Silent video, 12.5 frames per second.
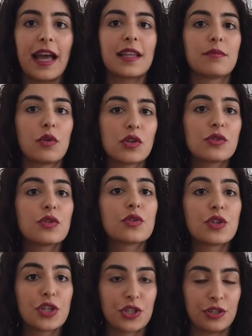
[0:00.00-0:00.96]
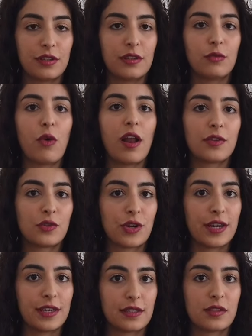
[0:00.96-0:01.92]
and most nutritional,
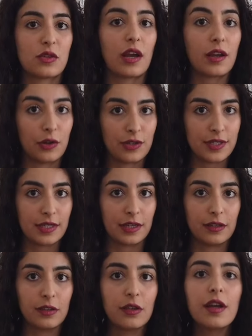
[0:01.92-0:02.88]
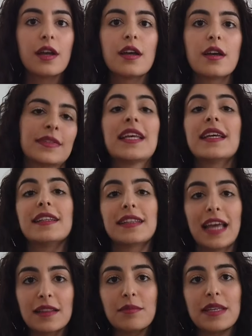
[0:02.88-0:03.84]
well-draining succulent soil,
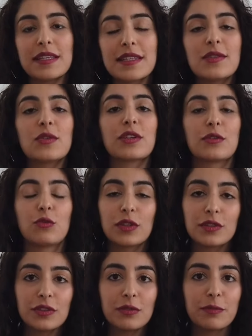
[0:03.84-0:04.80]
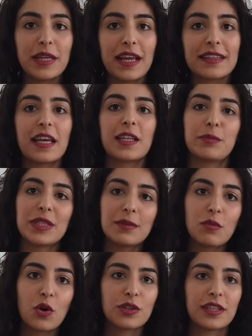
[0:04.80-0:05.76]
that means you could water the plant a bit
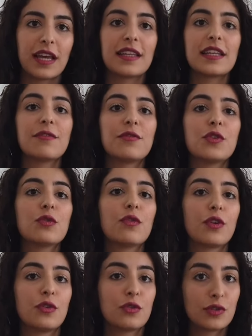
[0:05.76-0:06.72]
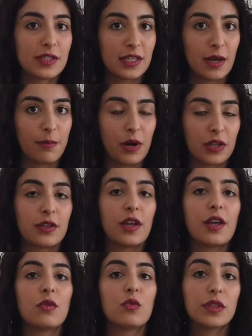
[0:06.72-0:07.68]
more than if you were using a
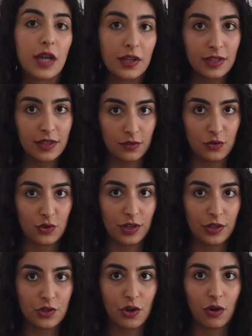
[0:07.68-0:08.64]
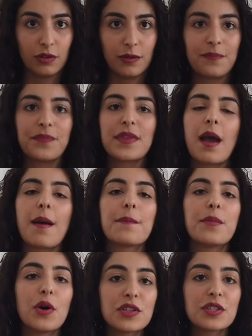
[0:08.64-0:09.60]
pot without any drainage hole.
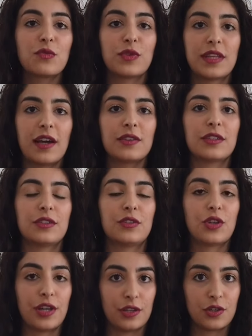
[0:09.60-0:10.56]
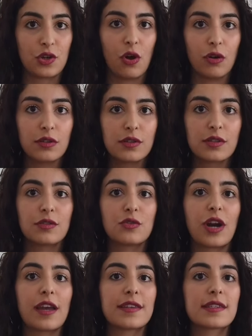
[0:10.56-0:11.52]
Pots without the drainage holes
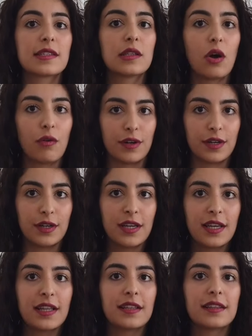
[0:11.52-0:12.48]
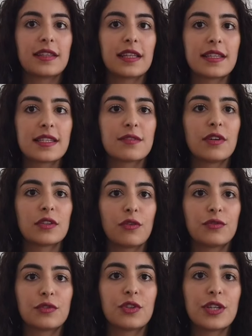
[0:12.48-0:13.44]
dry slower. That is one
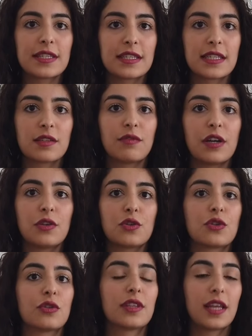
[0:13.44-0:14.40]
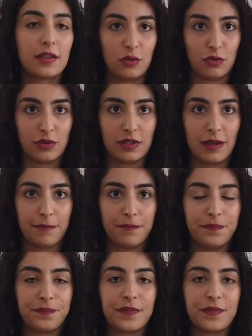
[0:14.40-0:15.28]
of the reasons why you should not use them.